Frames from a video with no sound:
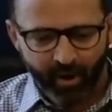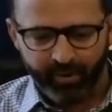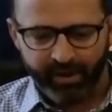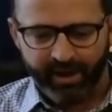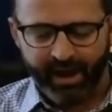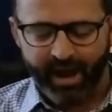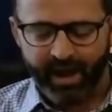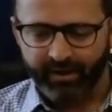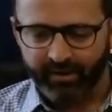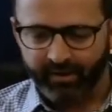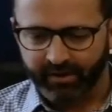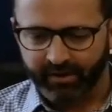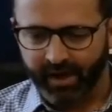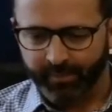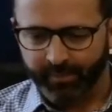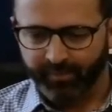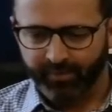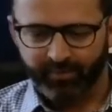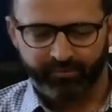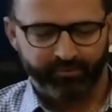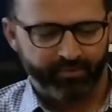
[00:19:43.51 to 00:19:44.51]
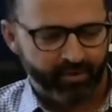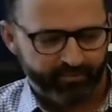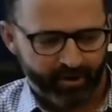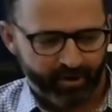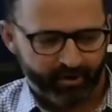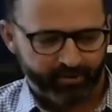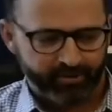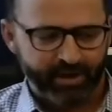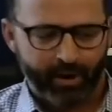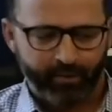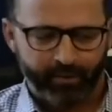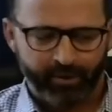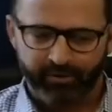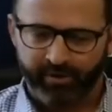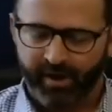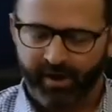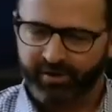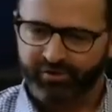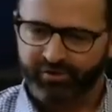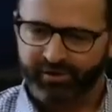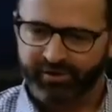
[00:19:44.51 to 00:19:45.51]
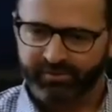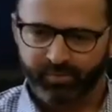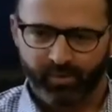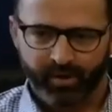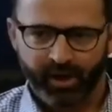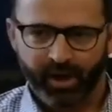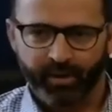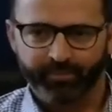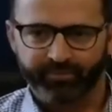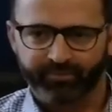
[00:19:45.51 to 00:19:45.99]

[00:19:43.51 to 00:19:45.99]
We got a couple of our tower cranes just went up.